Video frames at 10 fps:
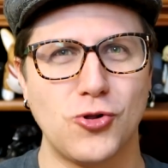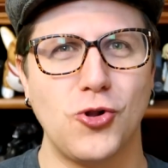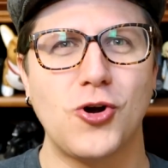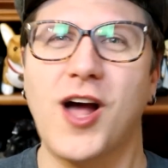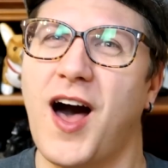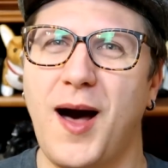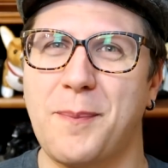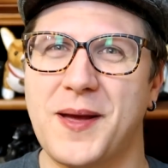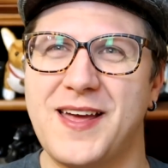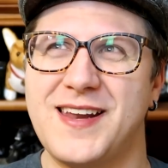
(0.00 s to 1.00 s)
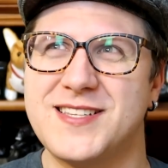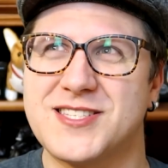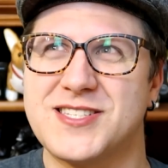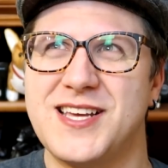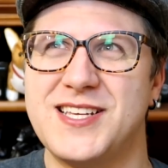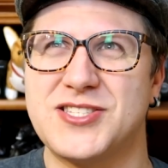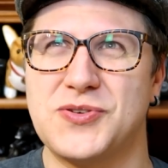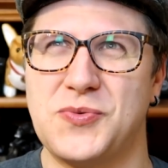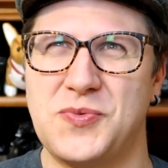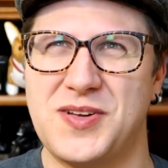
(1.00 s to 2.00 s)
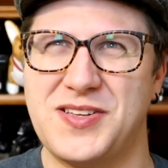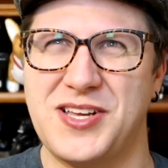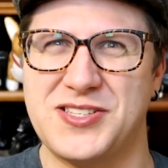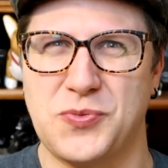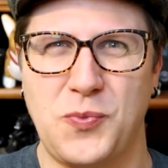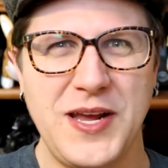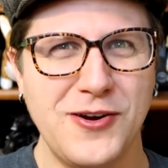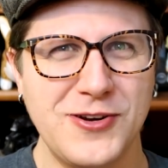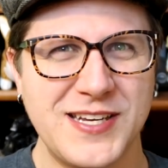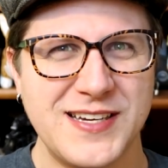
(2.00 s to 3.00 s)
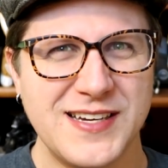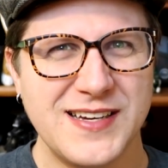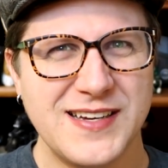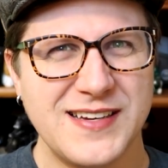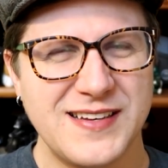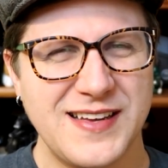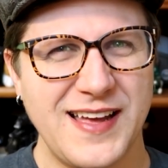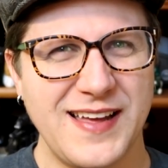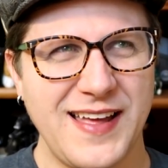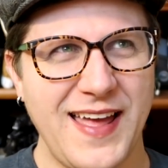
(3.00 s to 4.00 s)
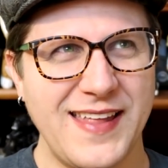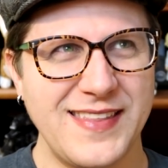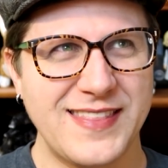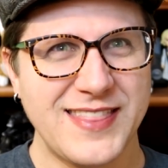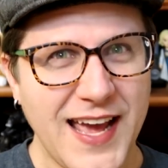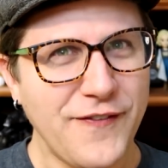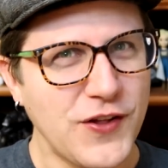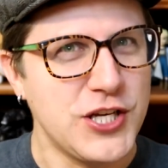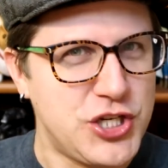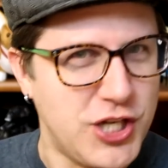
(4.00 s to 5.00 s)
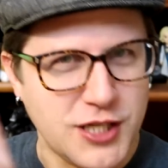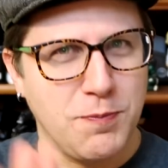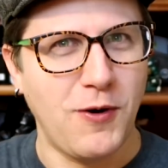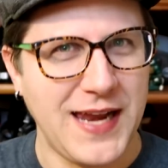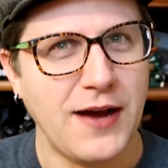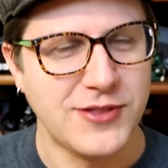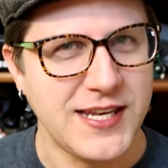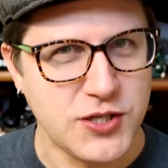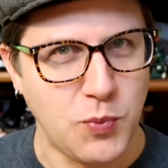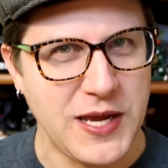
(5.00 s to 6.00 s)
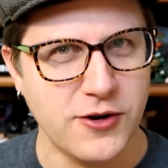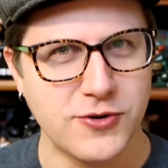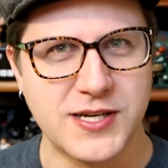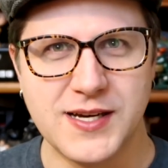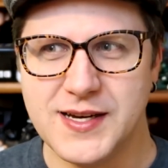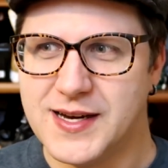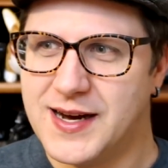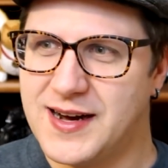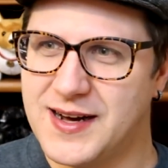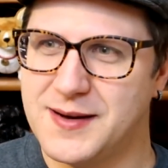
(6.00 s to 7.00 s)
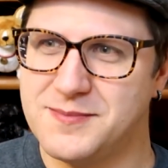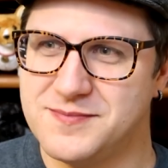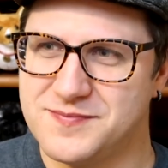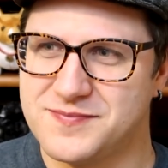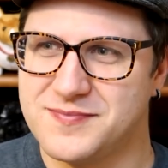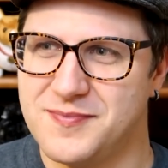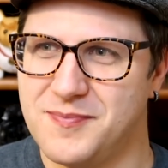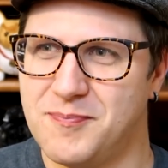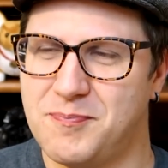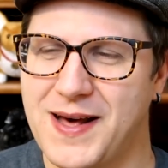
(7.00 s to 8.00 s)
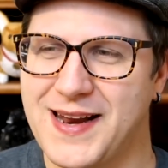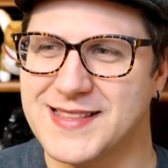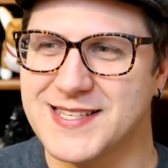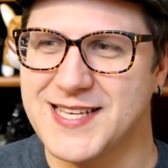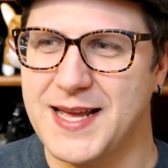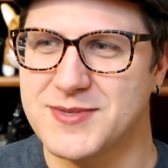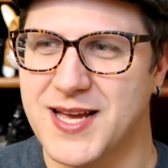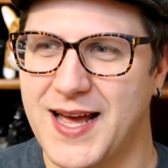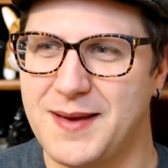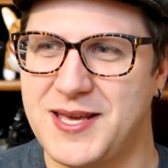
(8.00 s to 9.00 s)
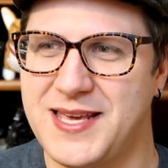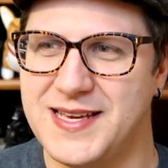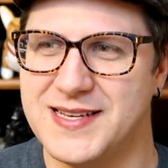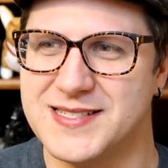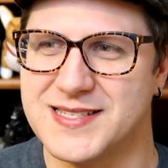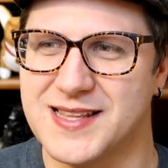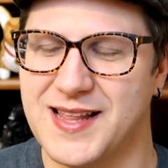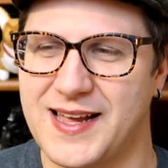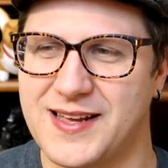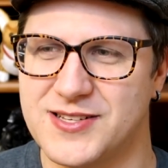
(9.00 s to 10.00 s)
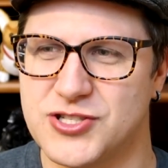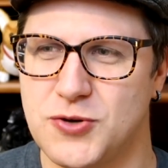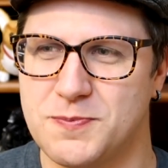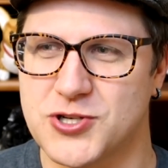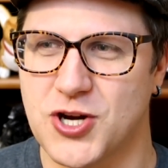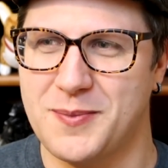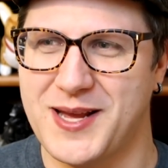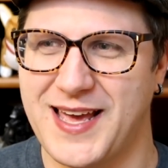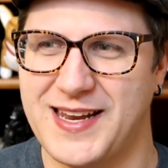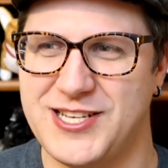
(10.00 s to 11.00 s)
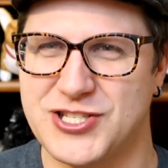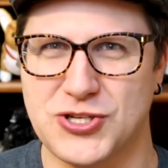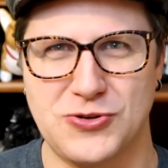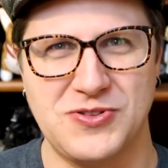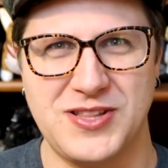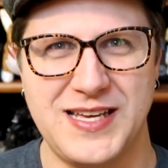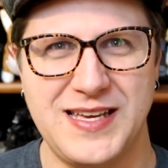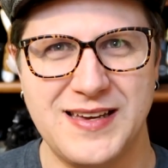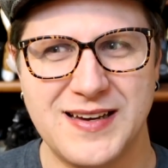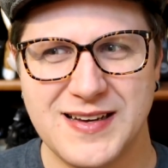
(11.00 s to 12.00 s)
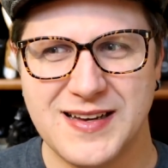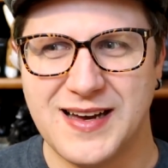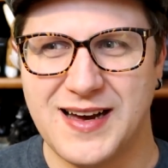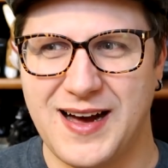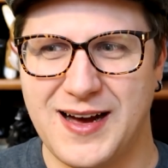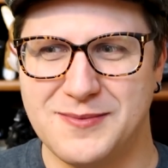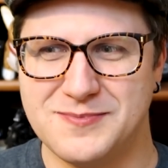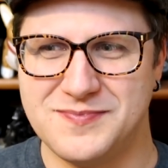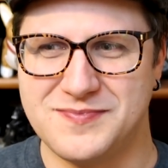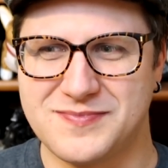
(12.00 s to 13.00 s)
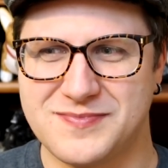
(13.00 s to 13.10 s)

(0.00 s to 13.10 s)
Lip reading: look up. And it's weird. Thankfully, she does point out that he's weird, but at the same time, he is, like, super charming, and he certainly, given